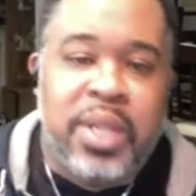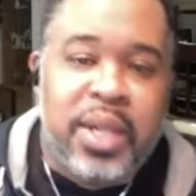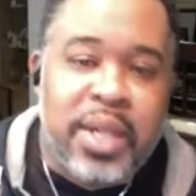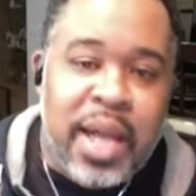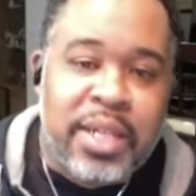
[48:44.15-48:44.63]

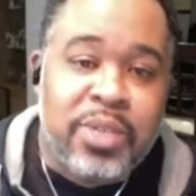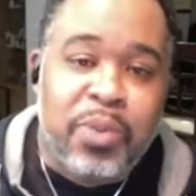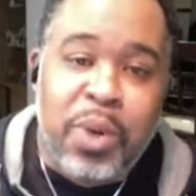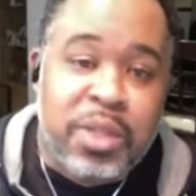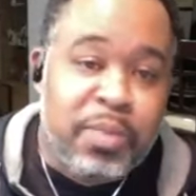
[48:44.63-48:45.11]
And I just
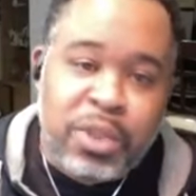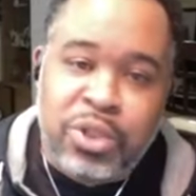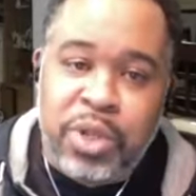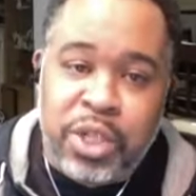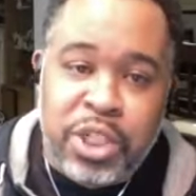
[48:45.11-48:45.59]
wanted to make
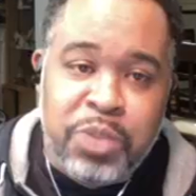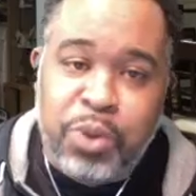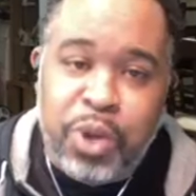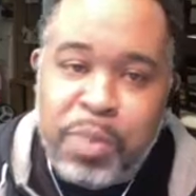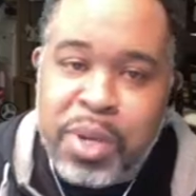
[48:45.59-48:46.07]
sure that she was
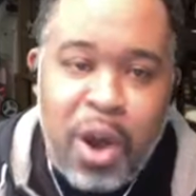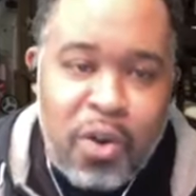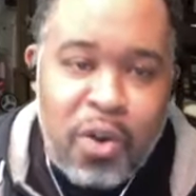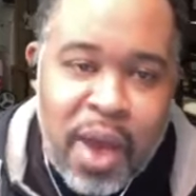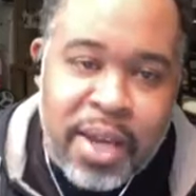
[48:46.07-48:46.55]
going to be
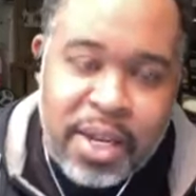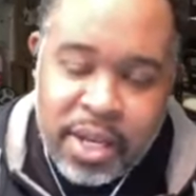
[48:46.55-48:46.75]
all right.